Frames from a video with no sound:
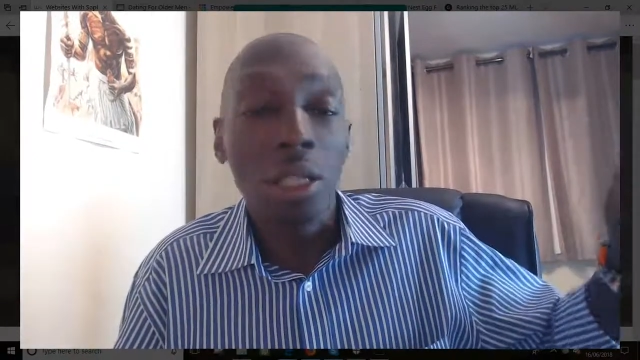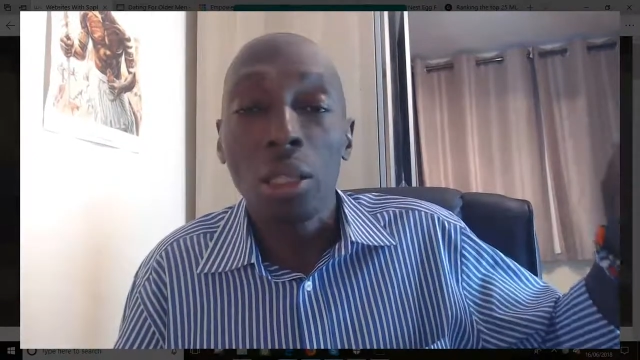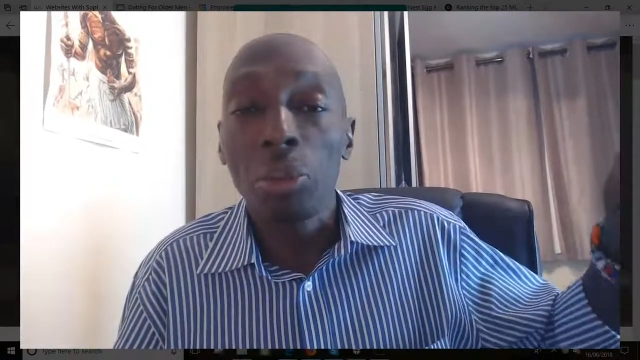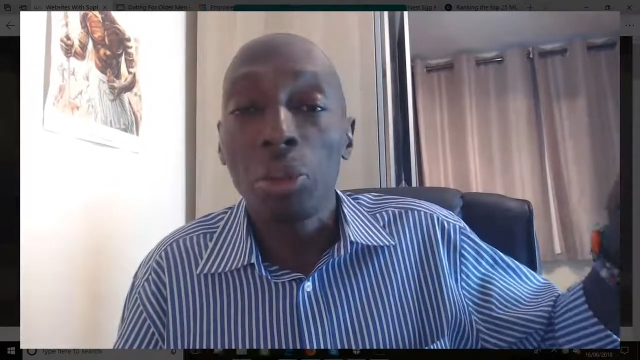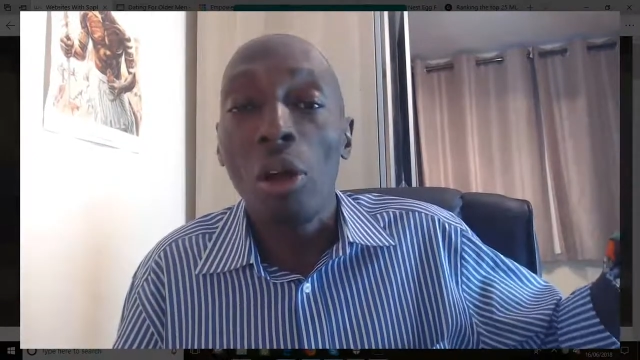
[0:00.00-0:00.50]
the
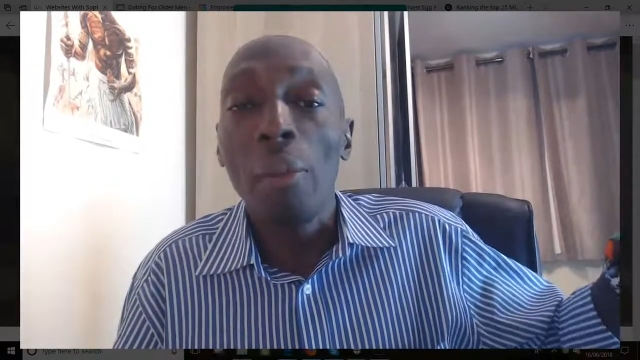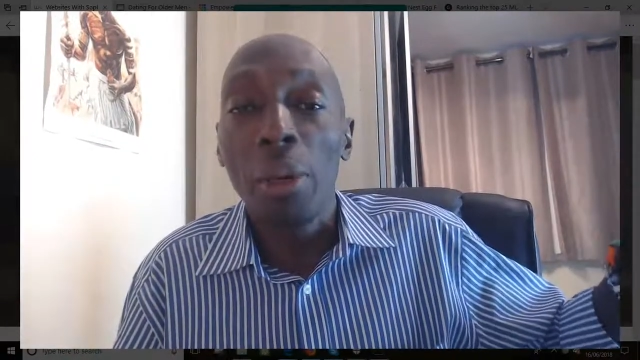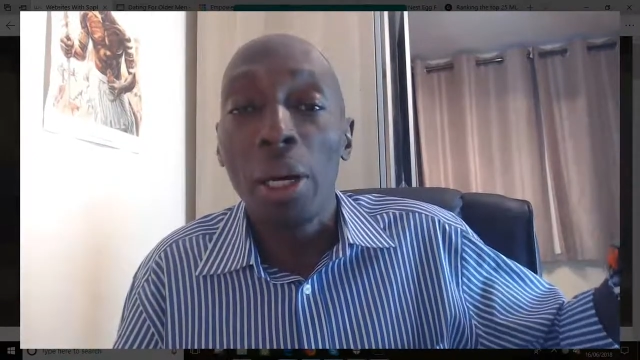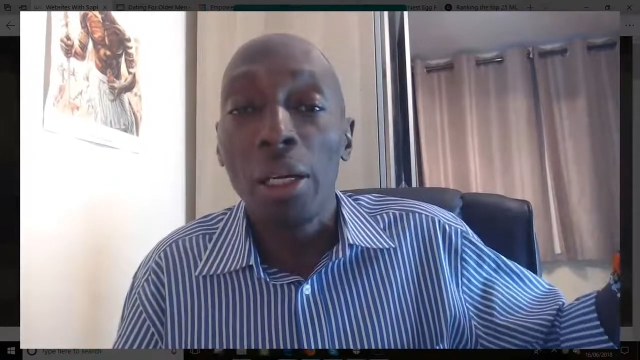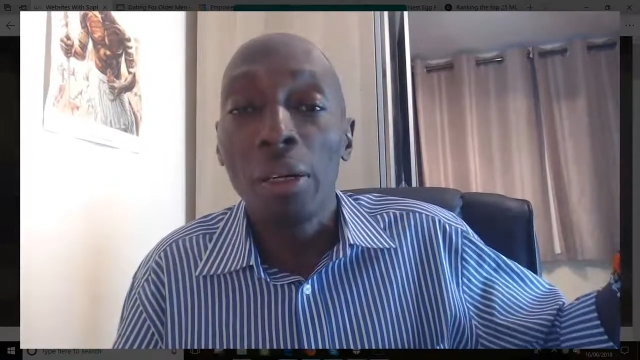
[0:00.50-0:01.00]
subscribe
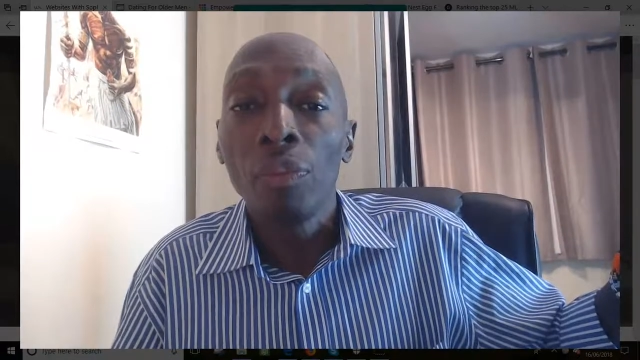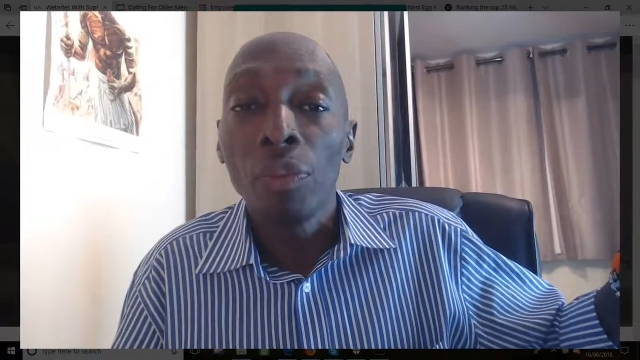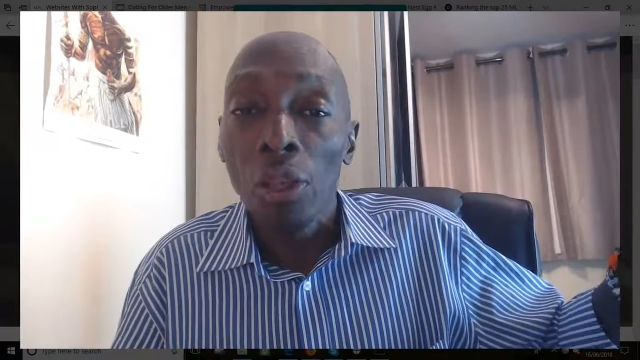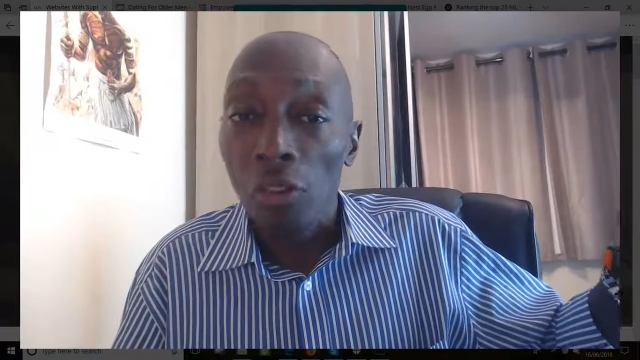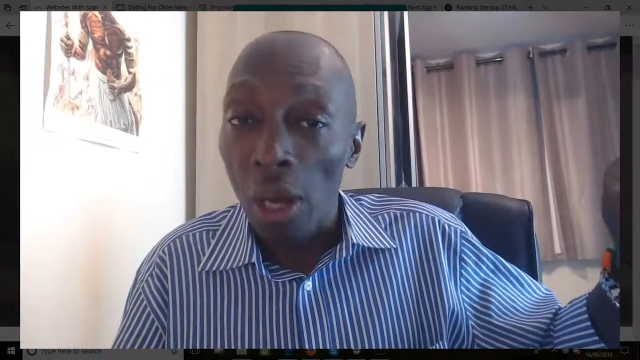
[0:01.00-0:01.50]
button
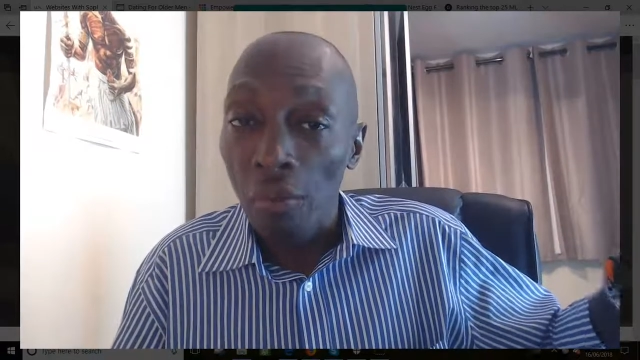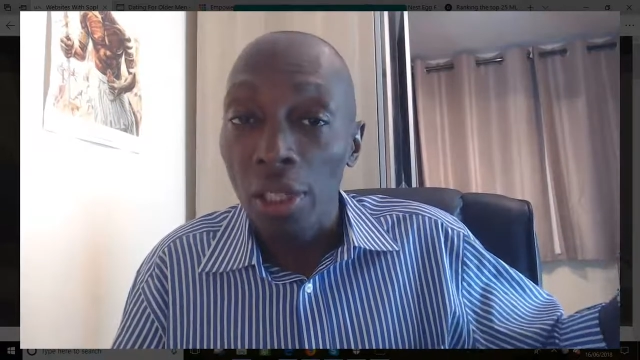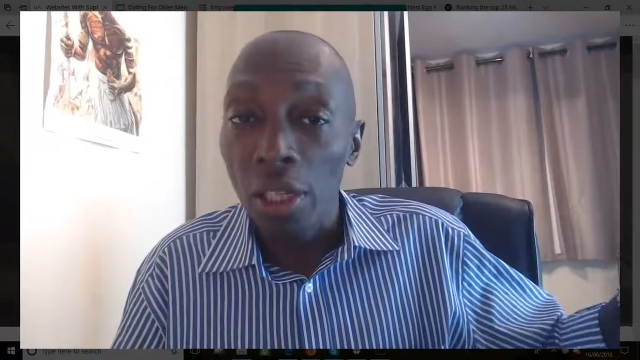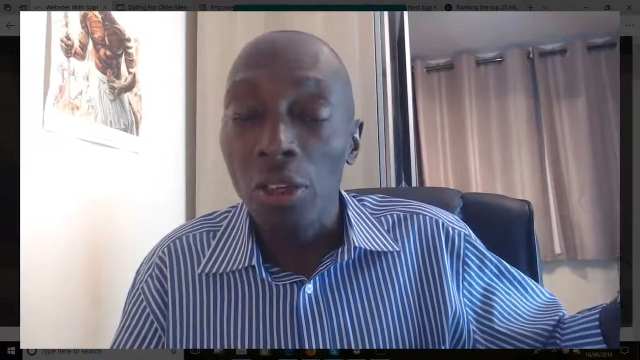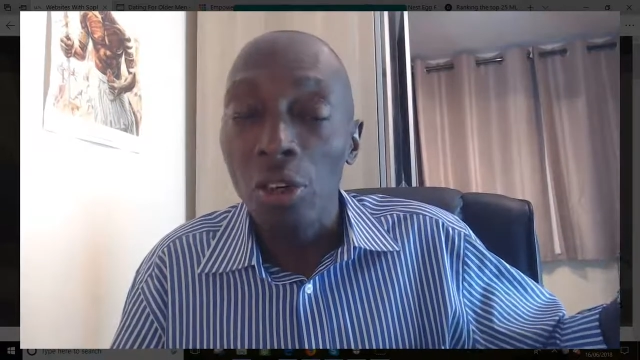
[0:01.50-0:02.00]
if you
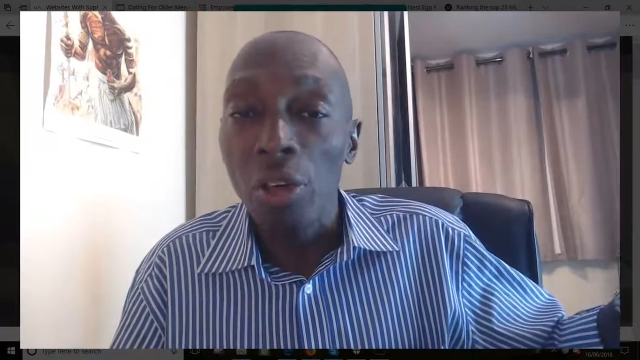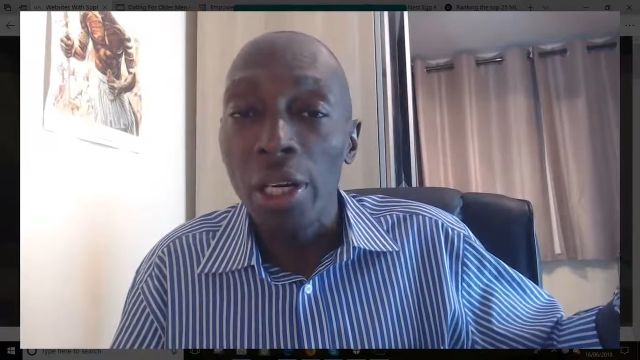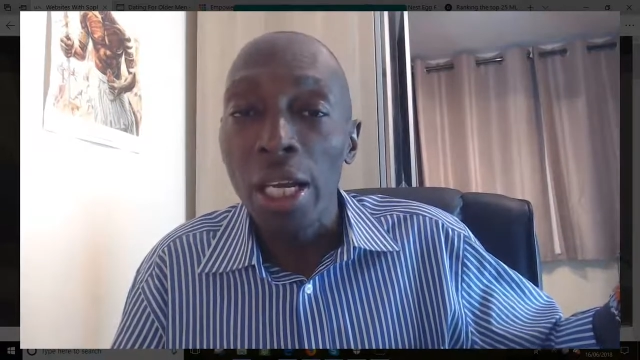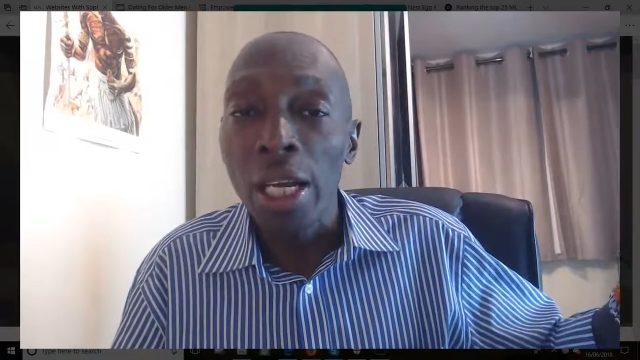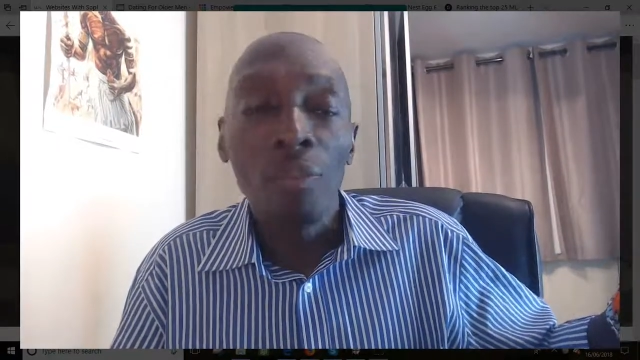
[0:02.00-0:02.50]
haven't done it
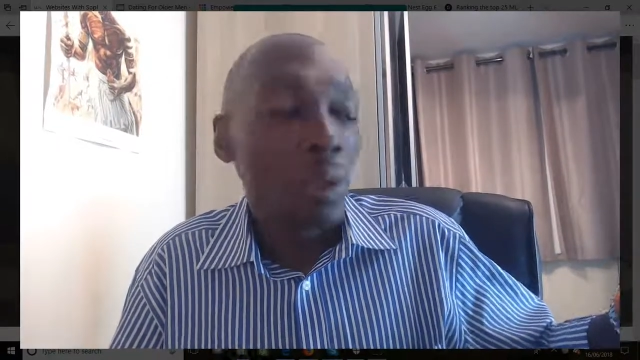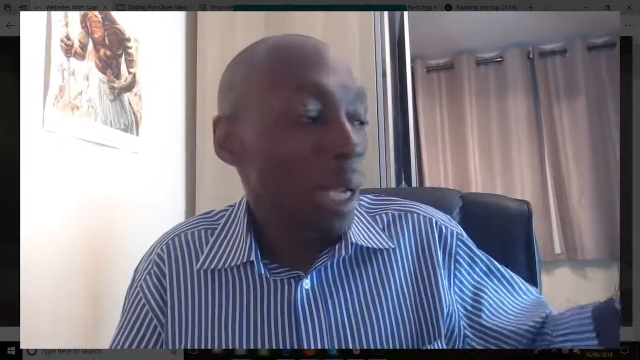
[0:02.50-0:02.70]
already,